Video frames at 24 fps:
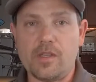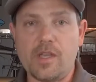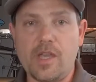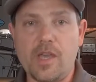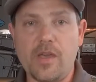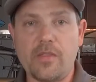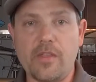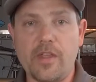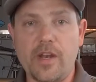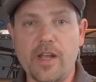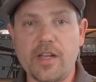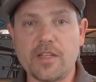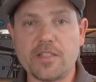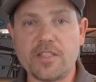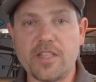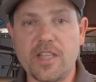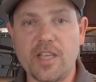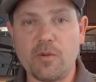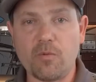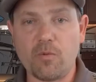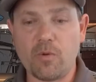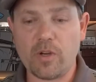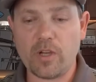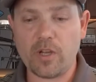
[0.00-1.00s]
And the next
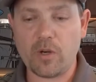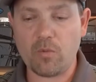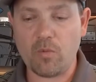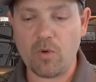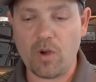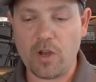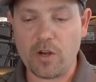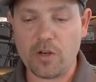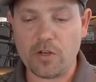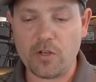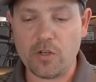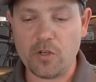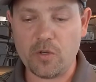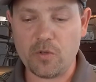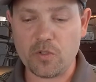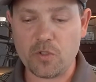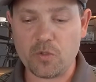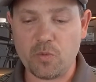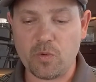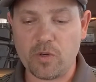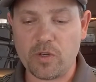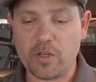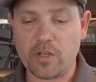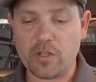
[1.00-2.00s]
thing we're going to want to do
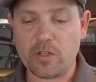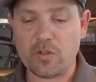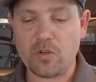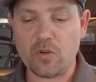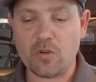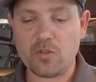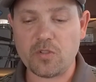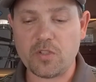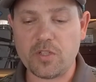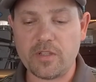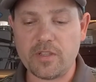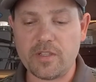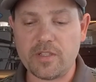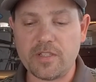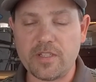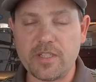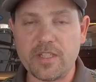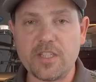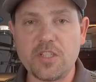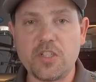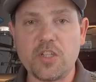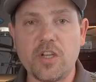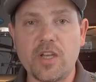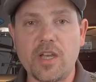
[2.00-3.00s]
is we're going to go to the
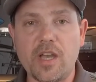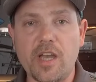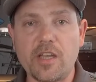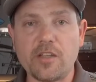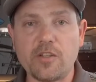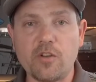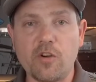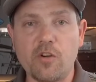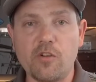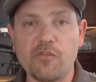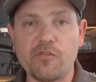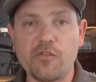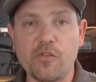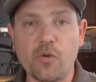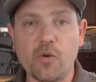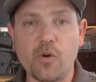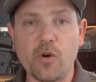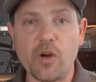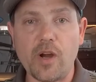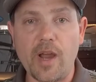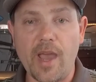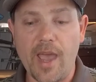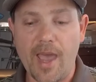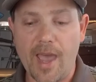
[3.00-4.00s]
DJI
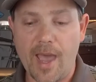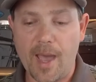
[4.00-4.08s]
Go4